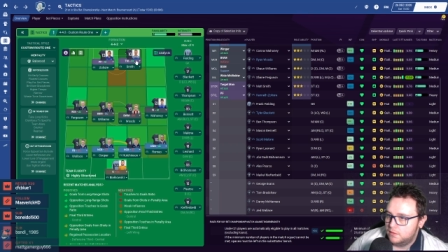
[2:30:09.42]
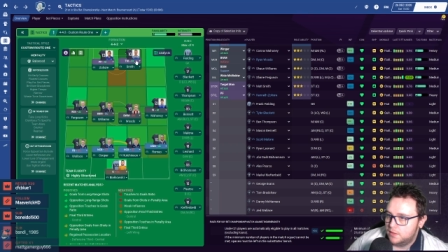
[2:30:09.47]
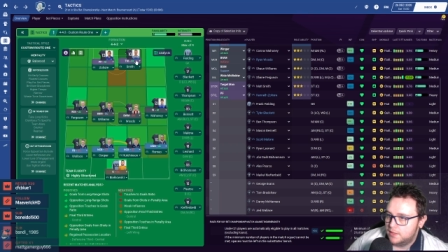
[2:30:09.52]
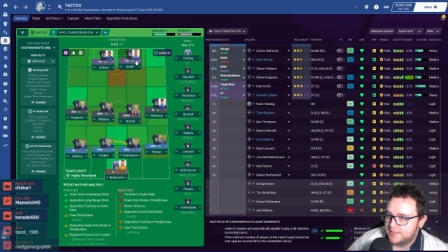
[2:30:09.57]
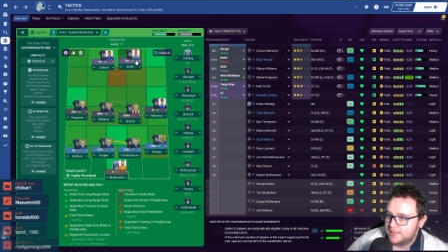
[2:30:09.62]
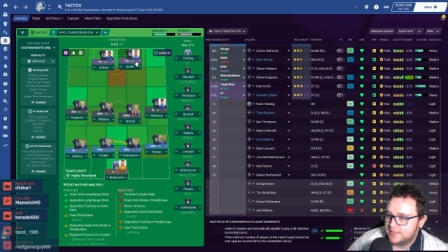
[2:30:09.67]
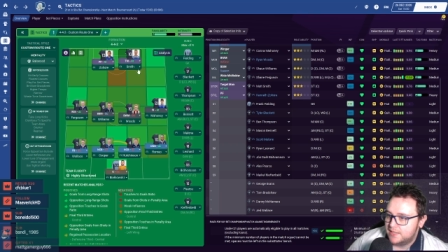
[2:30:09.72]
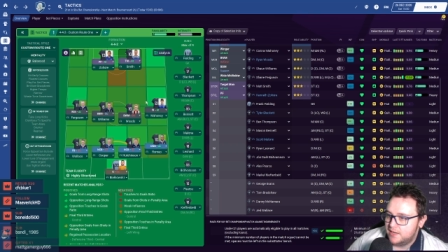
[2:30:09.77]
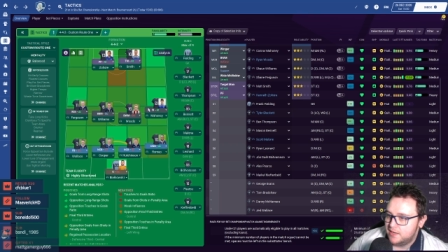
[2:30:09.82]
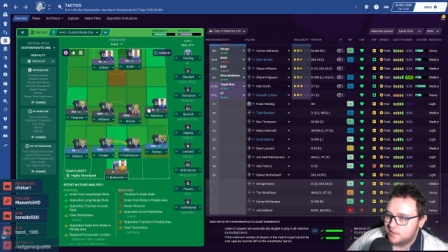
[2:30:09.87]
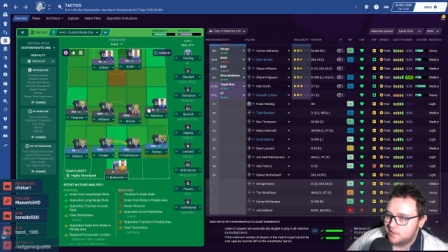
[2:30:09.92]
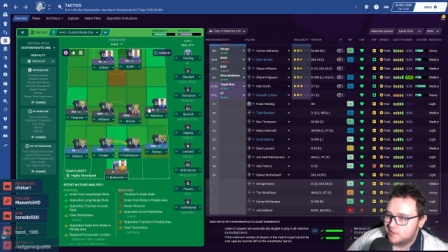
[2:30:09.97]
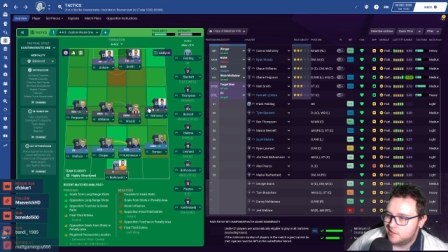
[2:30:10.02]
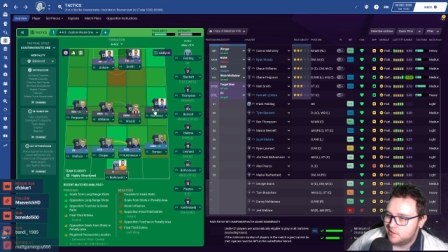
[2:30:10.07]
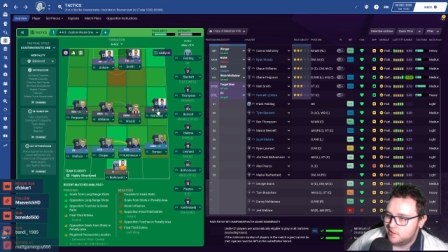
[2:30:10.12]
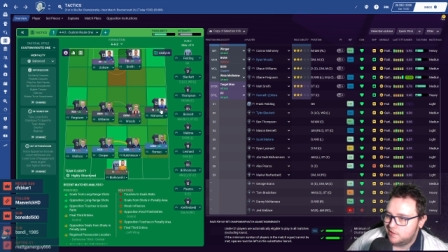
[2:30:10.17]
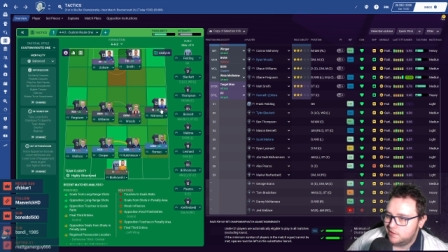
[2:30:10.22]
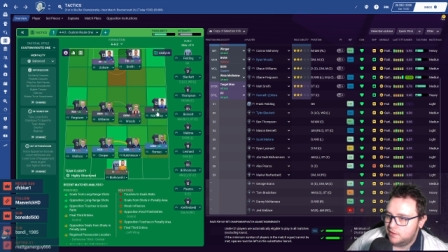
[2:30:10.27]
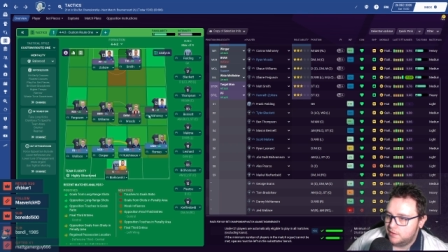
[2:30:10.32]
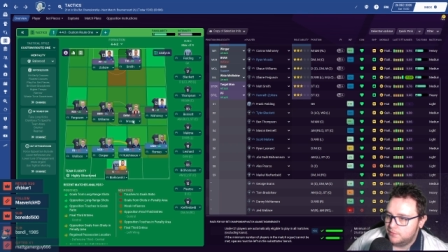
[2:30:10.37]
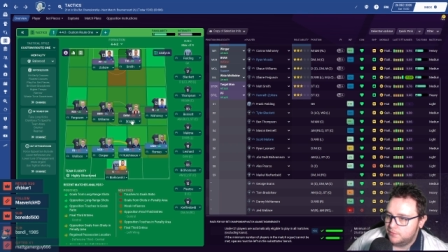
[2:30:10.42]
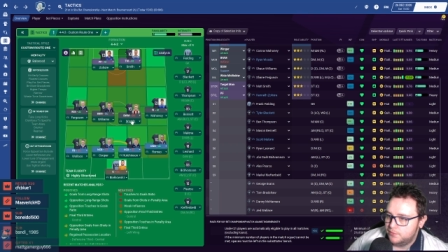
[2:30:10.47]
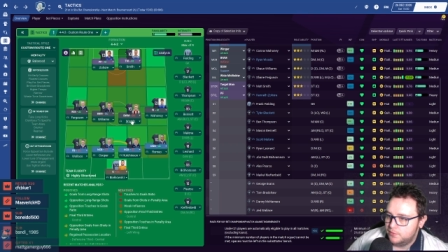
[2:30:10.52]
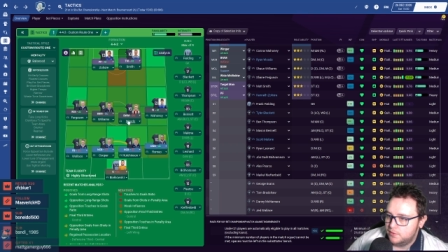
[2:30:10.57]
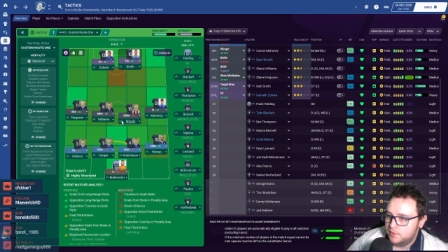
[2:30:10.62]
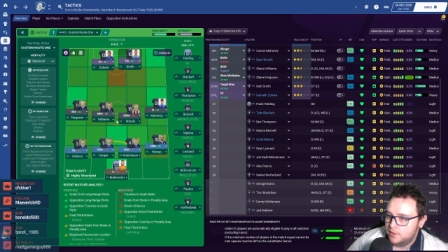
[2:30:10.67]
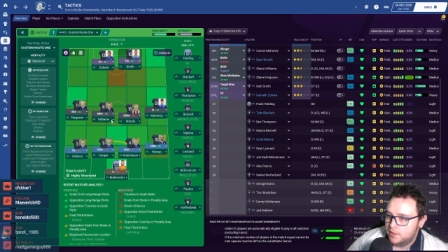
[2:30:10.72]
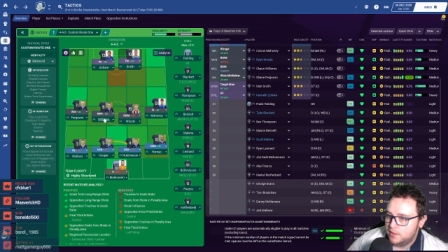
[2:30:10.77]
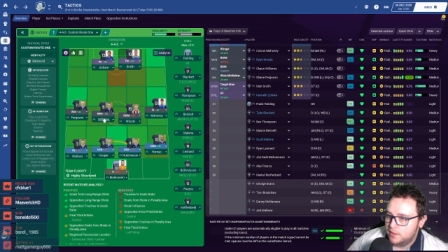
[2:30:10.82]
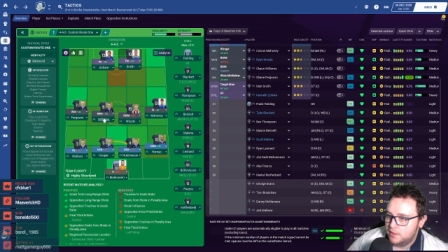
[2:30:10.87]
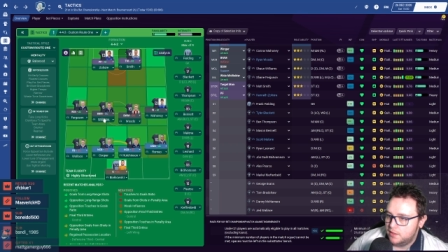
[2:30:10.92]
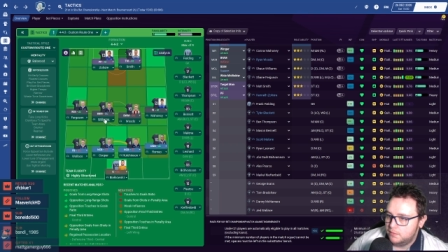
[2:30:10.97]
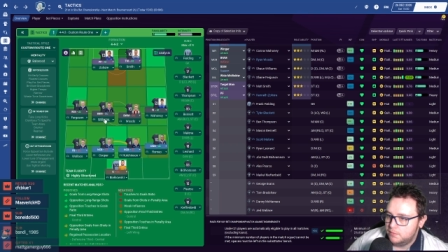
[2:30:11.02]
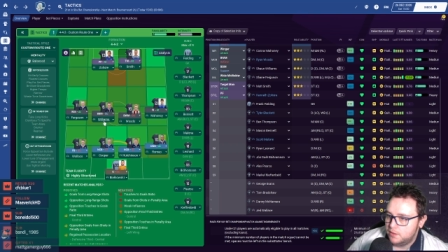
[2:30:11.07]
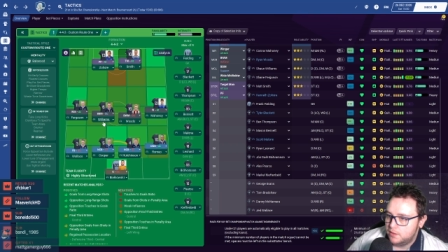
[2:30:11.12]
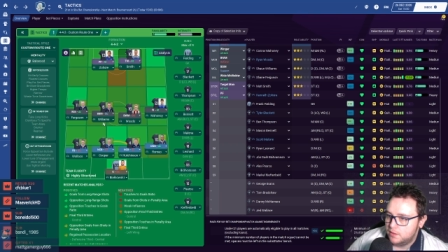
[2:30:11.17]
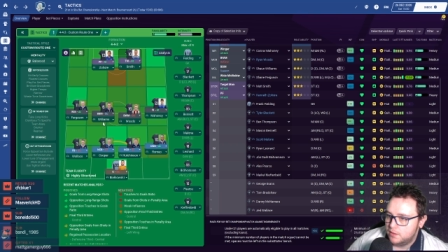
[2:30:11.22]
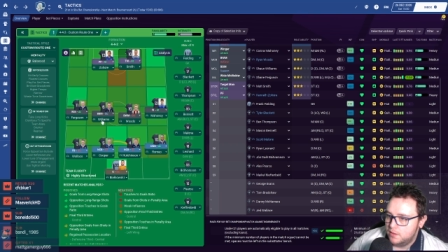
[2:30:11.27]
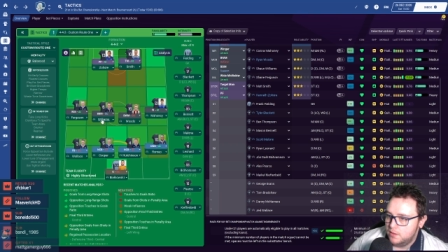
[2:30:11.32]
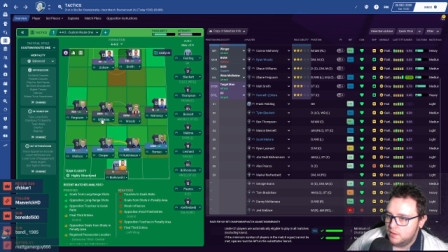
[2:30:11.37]
attack, slightly different
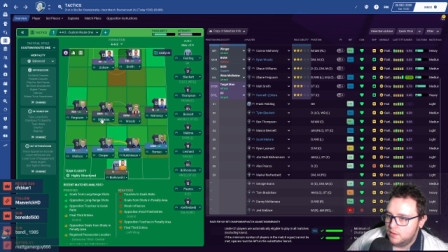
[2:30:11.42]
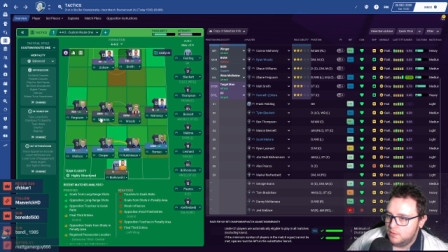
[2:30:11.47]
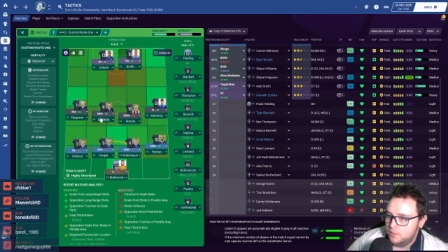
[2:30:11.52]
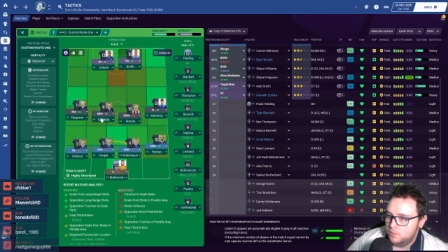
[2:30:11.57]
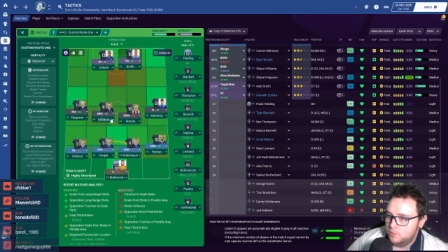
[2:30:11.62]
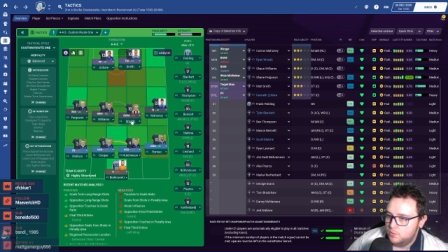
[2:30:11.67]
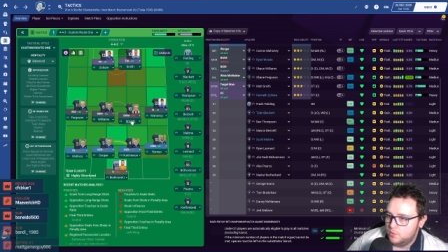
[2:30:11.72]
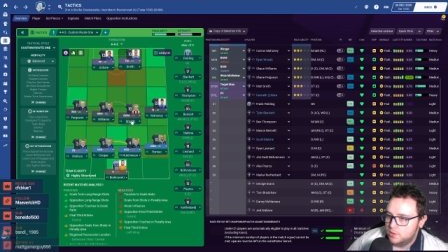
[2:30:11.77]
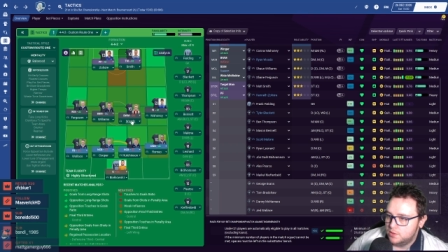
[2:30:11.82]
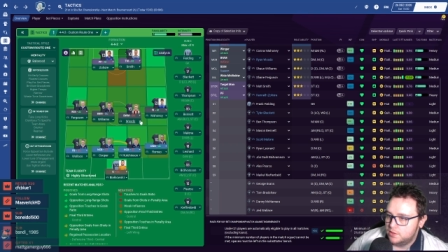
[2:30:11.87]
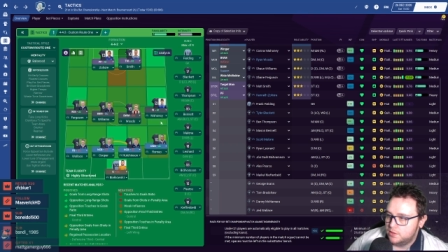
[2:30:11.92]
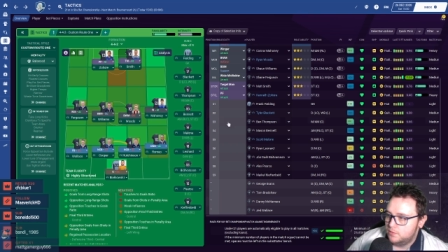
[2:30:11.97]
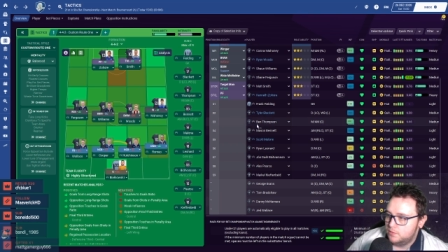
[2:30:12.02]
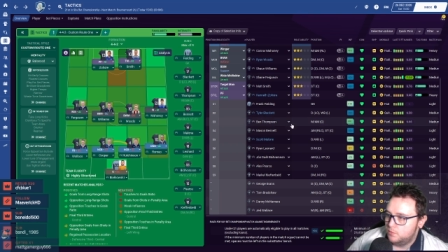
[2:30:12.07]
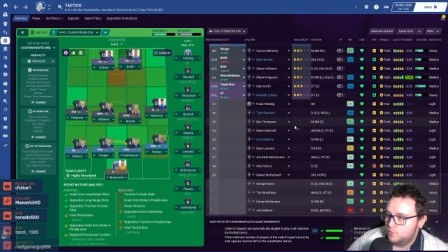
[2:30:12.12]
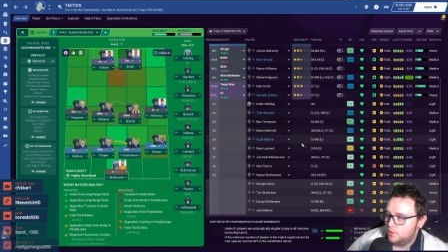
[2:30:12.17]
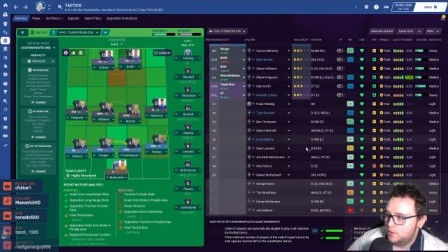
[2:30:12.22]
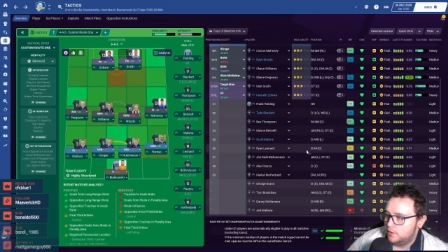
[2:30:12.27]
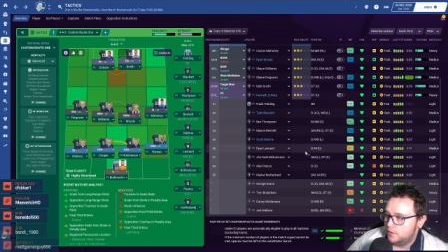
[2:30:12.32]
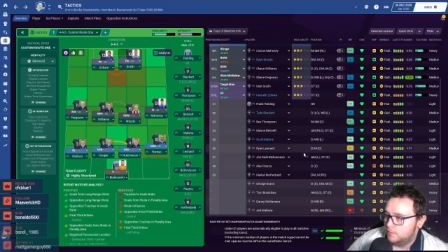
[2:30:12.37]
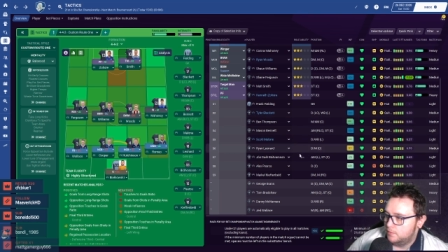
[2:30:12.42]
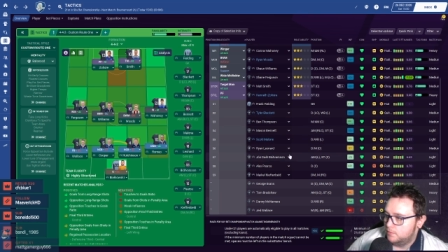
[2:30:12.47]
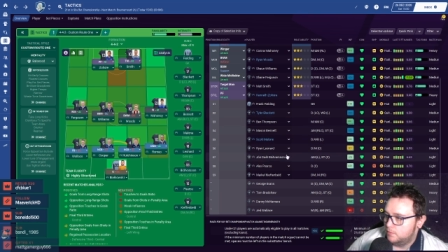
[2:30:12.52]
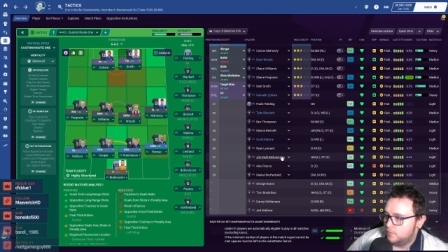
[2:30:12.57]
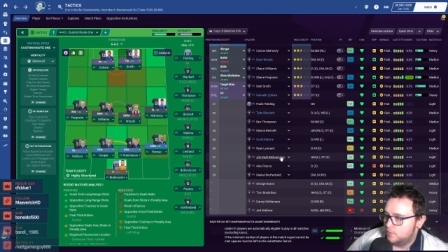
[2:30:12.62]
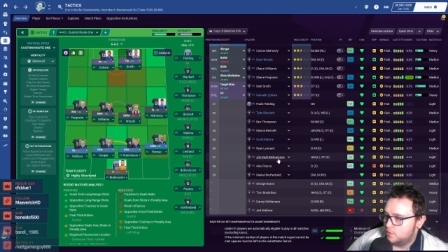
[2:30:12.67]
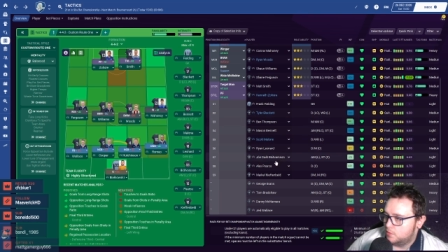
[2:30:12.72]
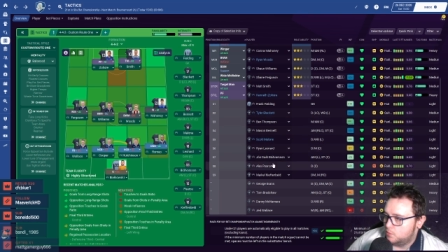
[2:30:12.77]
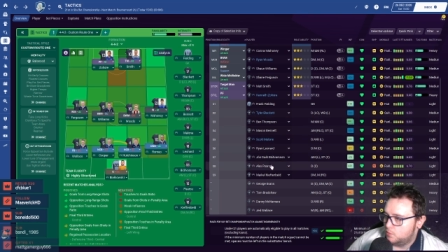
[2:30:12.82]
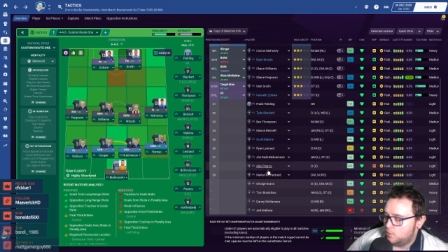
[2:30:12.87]
dynamic. Woods and Williams.